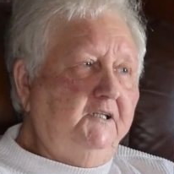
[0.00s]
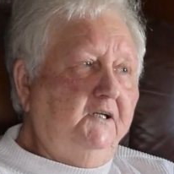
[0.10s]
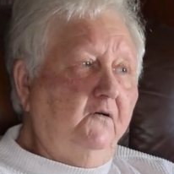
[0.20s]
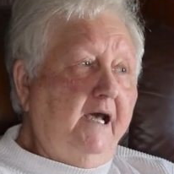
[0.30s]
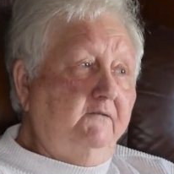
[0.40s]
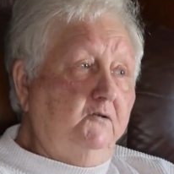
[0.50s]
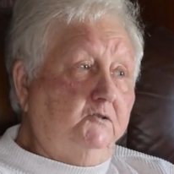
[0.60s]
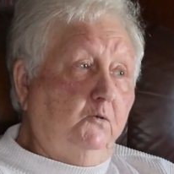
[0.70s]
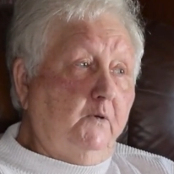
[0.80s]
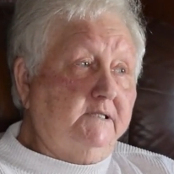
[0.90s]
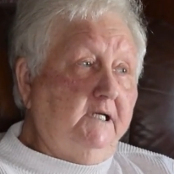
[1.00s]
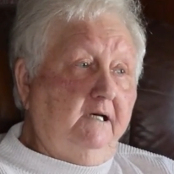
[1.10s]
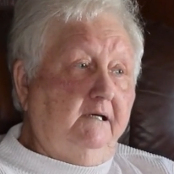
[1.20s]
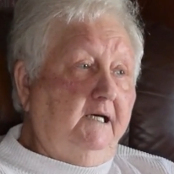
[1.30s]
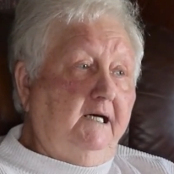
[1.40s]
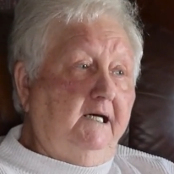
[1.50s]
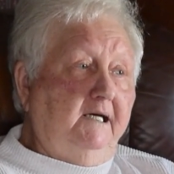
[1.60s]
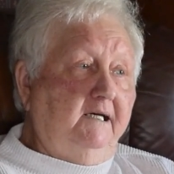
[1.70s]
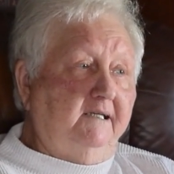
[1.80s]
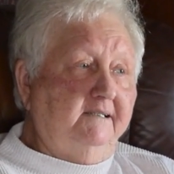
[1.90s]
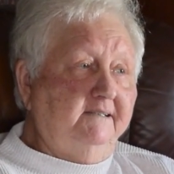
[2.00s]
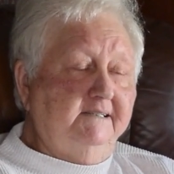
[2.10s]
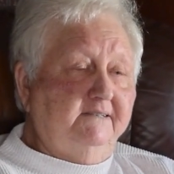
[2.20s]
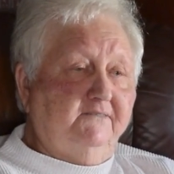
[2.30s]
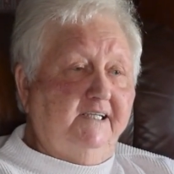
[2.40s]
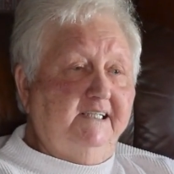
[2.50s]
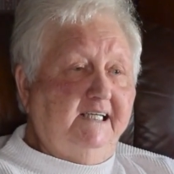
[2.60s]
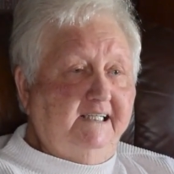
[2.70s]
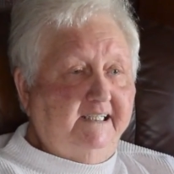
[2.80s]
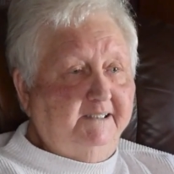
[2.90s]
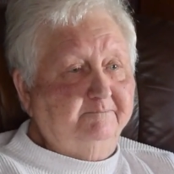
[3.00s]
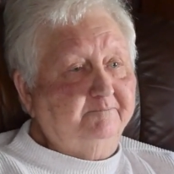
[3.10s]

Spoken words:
You don't have no choice. No, Right now, Anna.